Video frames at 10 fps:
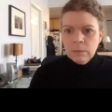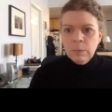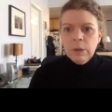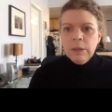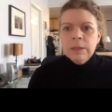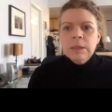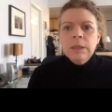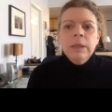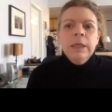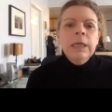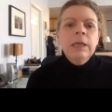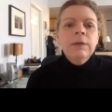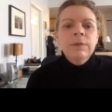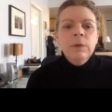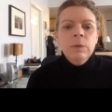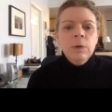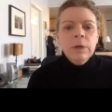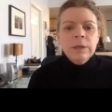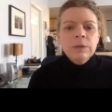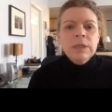putting this in the link, if you go to
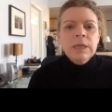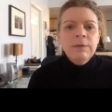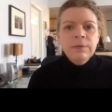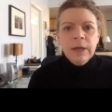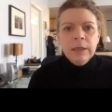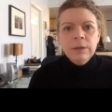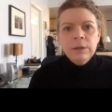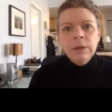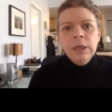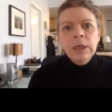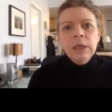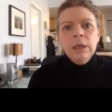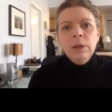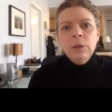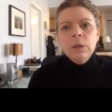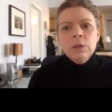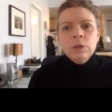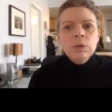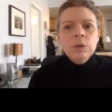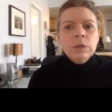their state finder, you know, you can
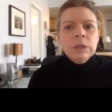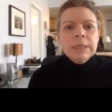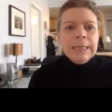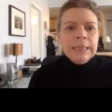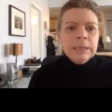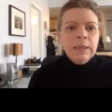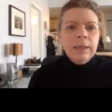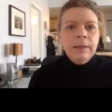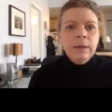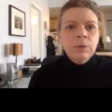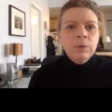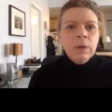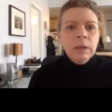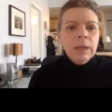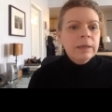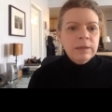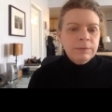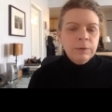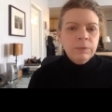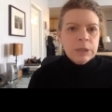choose your state, and then there are a lot of
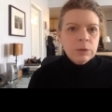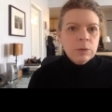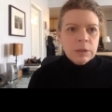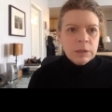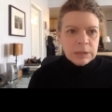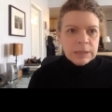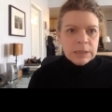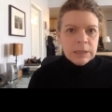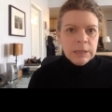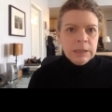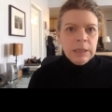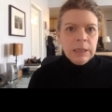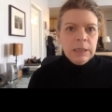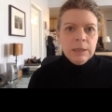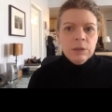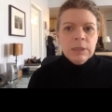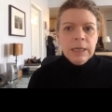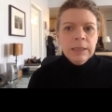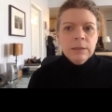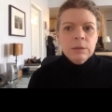different resources listed in each
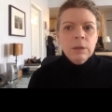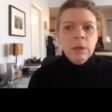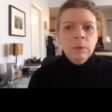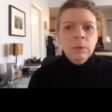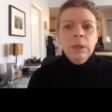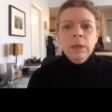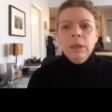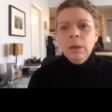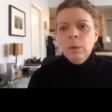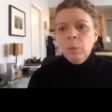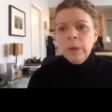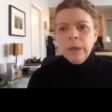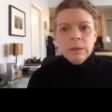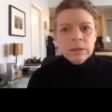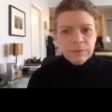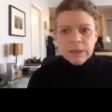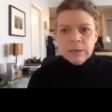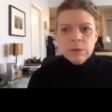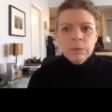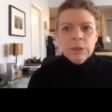state. So, you know, where to
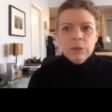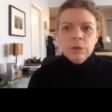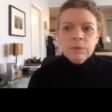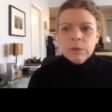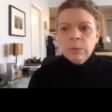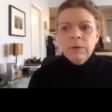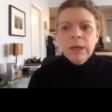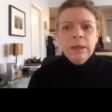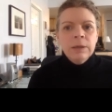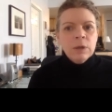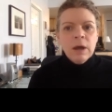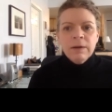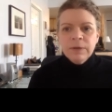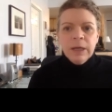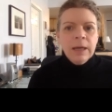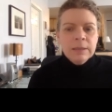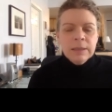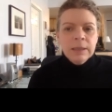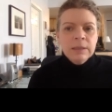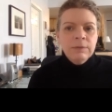find syringe service providers, often
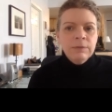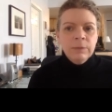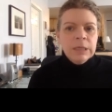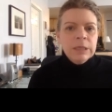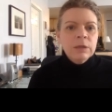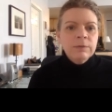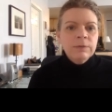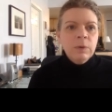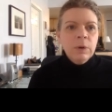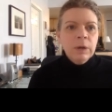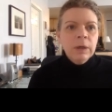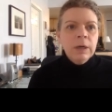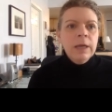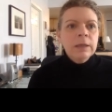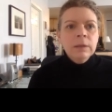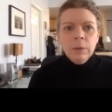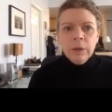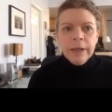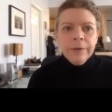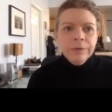contact information for the
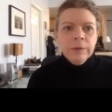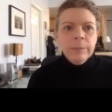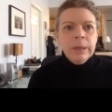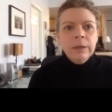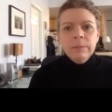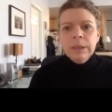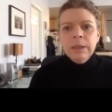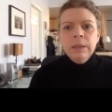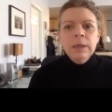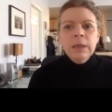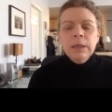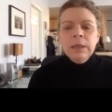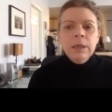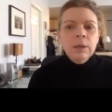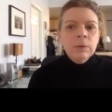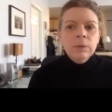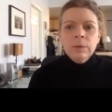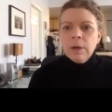local health department. You know,